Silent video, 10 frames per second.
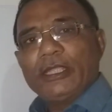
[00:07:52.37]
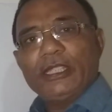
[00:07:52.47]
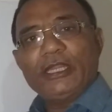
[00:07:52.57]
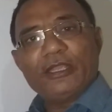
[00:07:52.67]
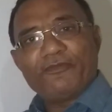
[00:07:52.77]

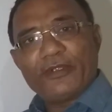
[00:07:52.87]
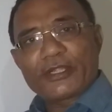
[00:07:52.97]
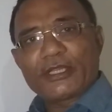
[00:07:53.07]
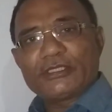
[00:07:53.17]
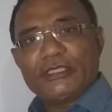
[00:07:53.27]
in a
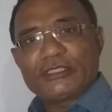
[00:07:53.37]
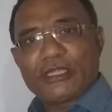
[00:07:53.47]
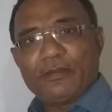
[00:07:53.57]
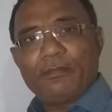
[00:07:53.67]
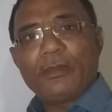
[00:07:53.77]
federal
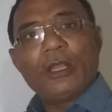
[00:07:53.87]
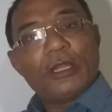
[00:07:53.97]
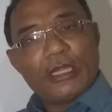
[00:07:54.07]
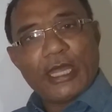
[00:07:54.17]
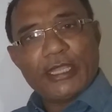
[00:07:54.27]
system
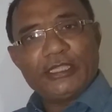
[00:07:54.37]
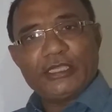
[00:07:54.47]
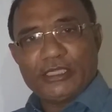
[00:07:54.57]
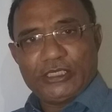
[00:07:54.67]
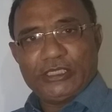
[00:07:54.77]

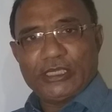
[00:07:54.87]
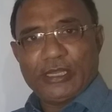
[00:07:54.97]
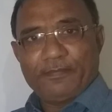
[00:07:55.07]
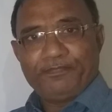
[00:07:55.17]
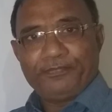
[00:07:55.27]
like
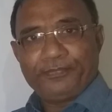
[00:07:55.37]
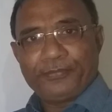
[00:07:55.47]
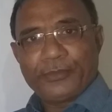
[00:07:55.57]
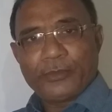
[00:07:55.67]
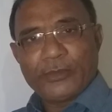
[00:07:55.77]
India.
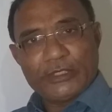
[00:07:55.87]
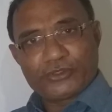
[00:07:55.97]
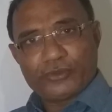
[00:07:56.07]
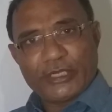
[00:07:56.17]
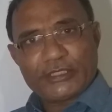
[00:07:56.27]

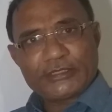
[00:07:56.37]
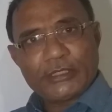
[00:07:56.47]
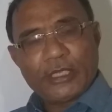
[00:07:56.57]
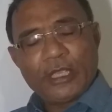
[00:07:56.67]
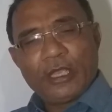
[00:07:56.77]
Students,
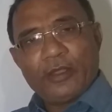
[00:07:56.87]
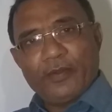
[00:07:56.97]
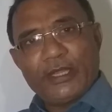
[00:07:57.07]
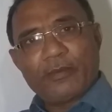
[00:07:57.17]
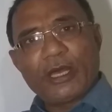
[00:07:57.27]

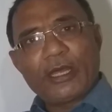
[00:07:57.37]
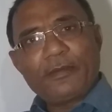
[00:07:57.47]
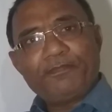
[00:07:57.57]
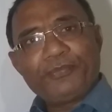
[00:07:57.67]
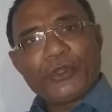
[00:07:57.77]

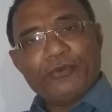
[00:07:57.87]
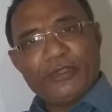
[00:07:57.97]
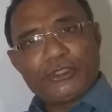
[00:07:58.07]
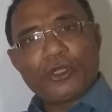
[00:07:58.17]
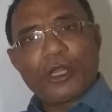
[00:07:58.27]
whenever
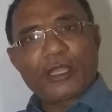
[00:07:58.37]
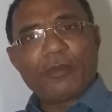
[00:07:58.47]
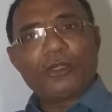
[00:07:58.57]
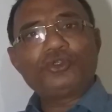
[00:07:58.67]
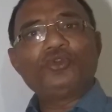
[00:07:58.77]
we talk
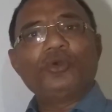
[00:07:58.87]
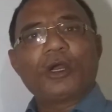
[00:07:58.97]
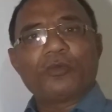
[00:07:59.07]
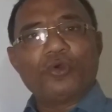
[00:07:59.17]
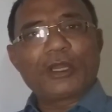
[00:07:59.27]
about two
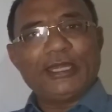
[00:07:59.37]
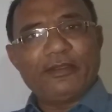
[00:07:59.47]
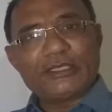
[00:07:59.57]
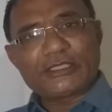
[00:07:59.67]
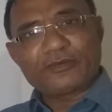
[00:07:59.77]
or more
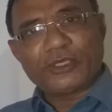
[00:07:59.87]
levels of